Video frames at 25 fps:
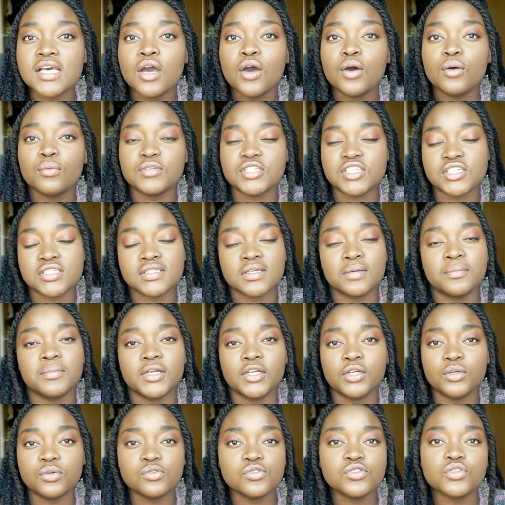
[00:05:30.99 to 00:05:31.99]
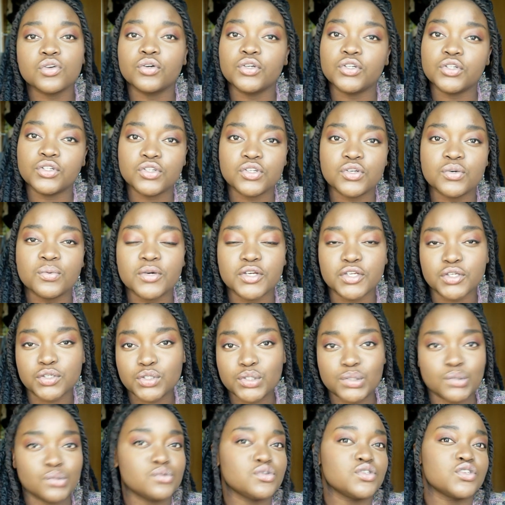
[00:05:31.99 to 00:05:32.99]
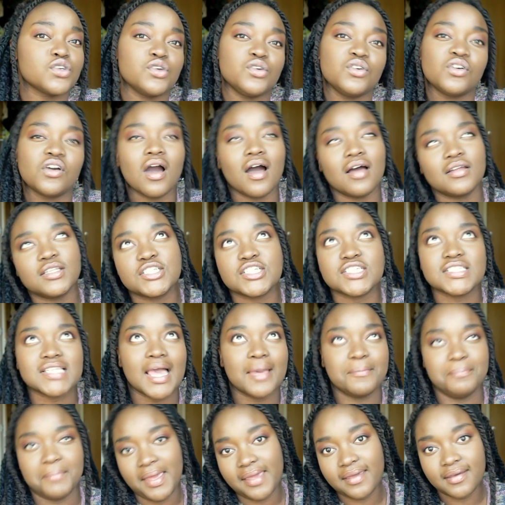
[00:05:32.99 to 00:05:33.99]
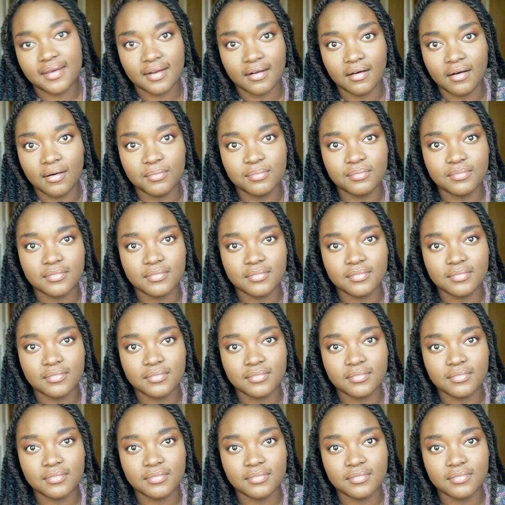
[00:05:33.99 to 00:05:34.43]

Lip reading: which is somebody who saw you do what you do, so you can't just like make it up.